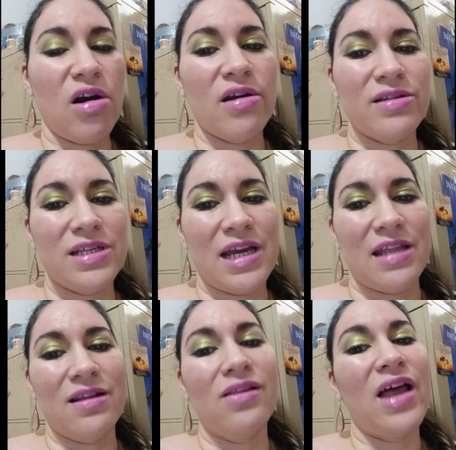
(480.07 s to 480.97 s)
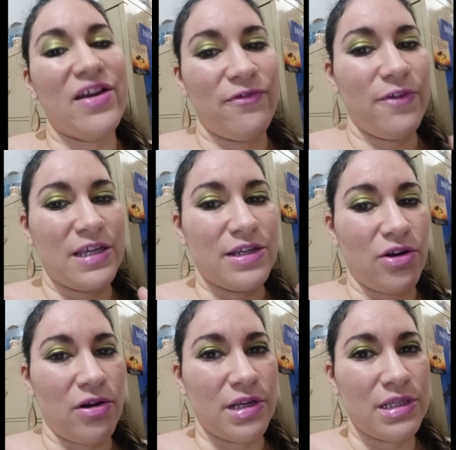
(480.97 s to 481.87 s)
steady, slow and
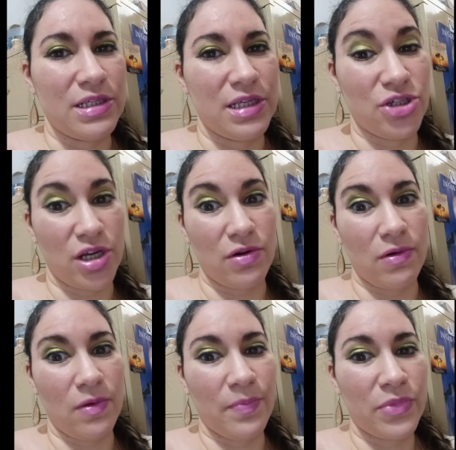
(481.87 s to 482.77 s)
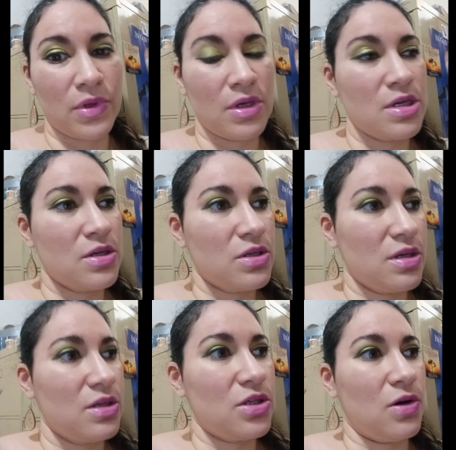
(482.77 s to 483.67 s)
steady. But I'm grow. It'll God
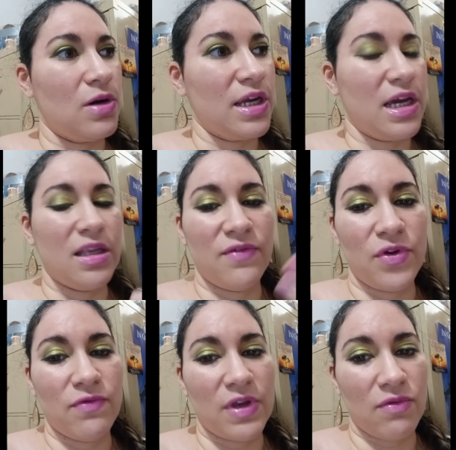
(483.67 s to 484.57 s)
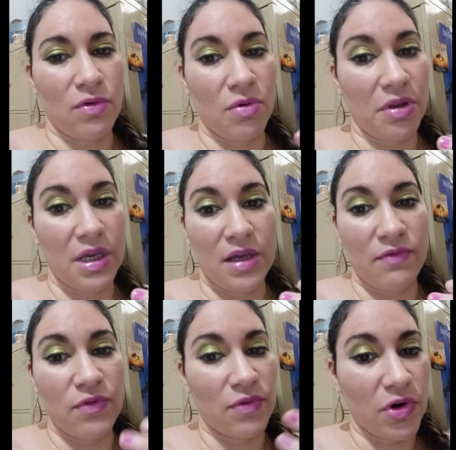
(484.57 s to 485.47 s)
willing, and I'm I have faith that it will.
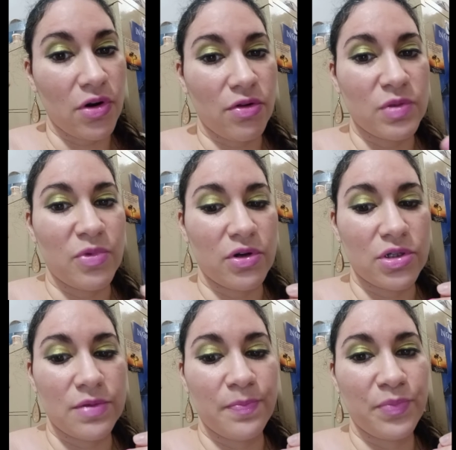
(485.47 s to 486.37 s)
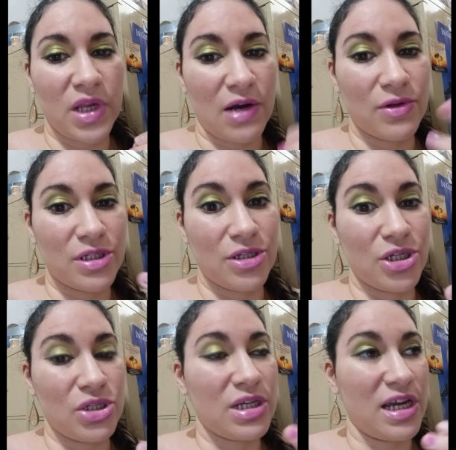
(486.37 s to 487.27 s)
And the thing
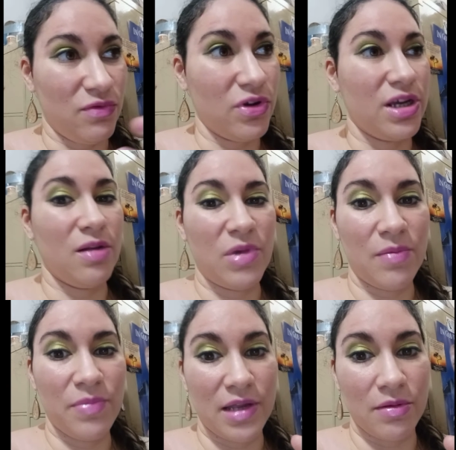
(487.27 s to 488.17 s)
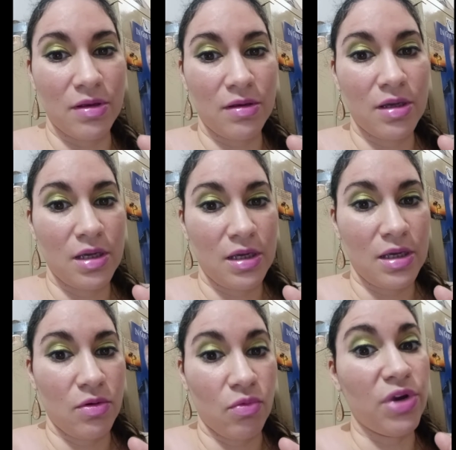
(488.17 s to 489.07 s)
too, just I guess one
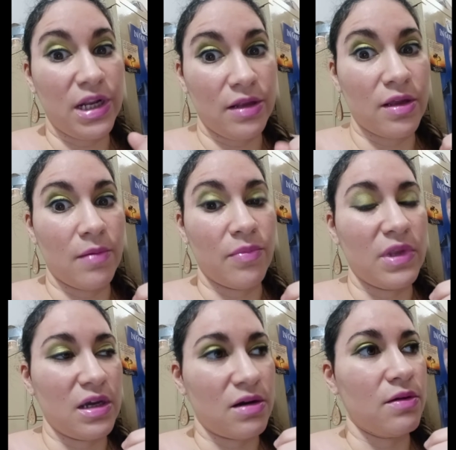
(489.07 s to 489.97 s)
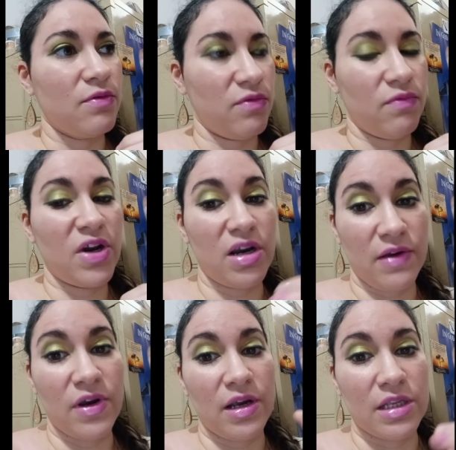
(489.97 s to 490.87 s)
of my big reliefs too, and this is
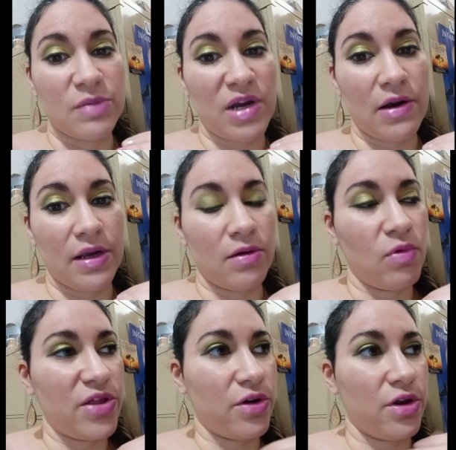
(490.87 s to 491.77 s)
just bonus. I like to